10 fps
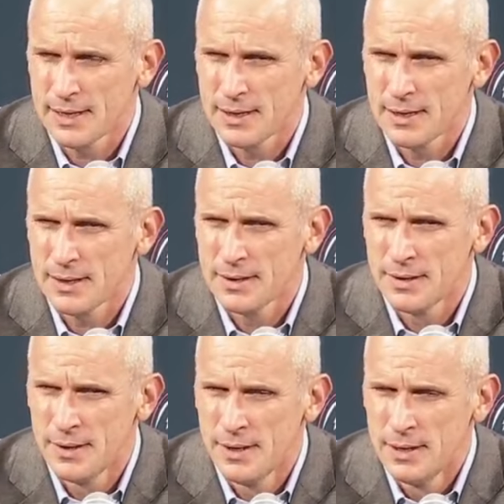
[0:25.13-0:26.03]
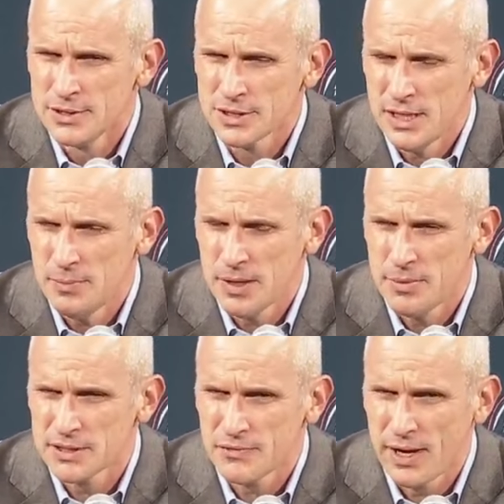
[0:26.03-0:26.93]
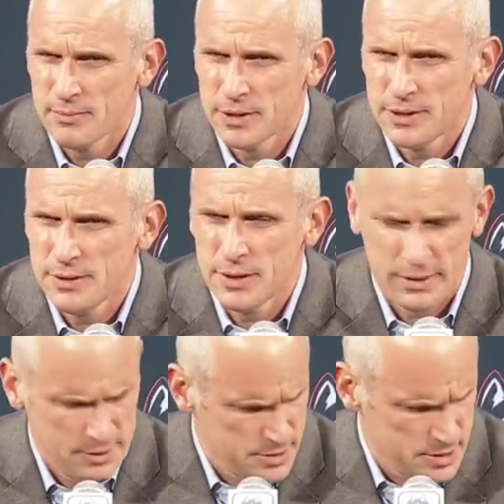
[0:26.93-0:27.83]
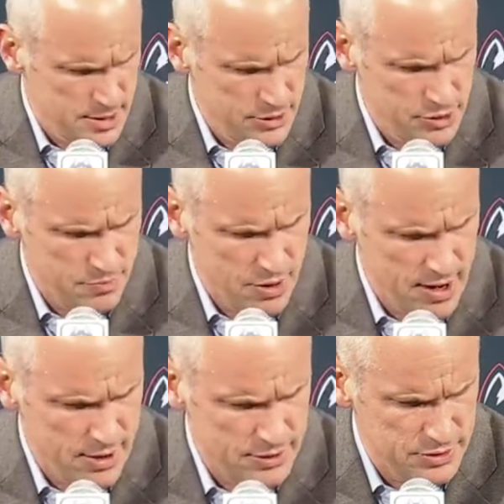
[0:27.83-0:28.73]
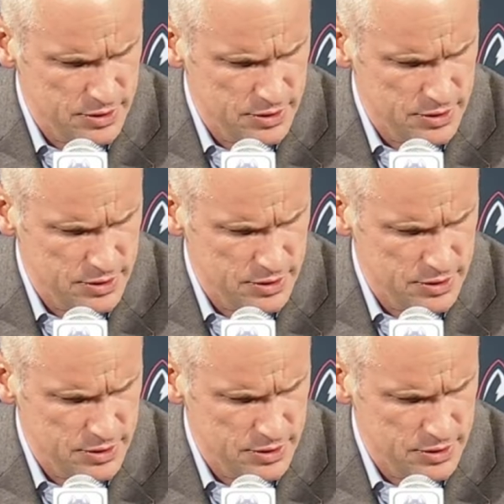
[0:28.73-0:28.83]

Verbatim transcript: Uh, just keep him and his family in in your prayers.